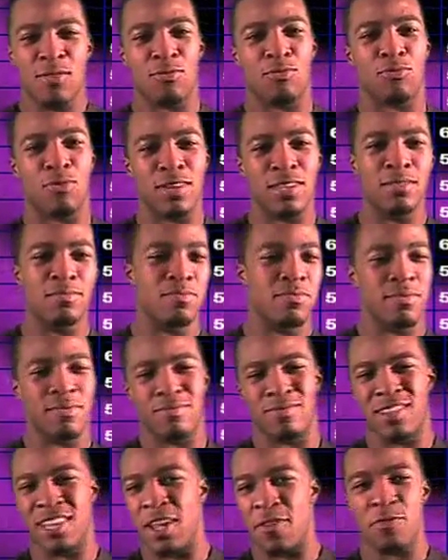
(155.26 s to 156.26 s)
running
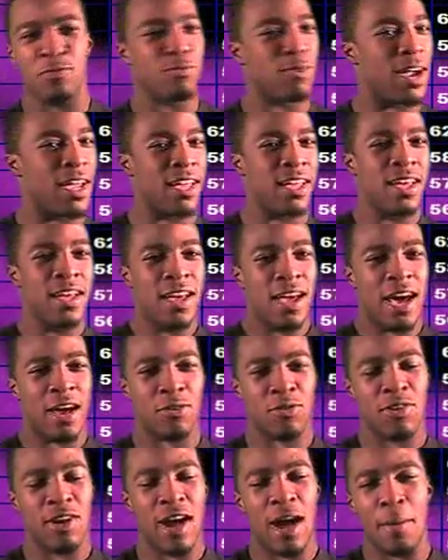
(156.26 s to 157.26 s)
left, right. I
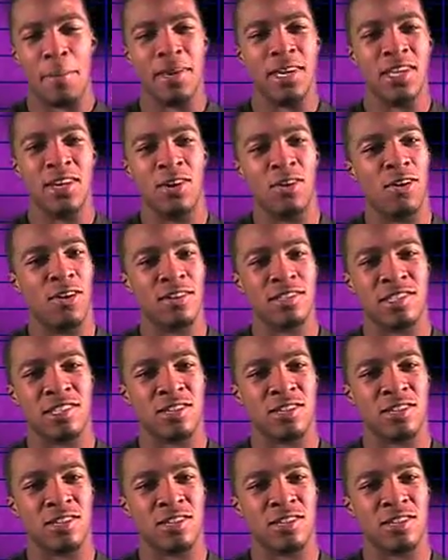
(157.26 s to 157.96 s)
don't care how many yards.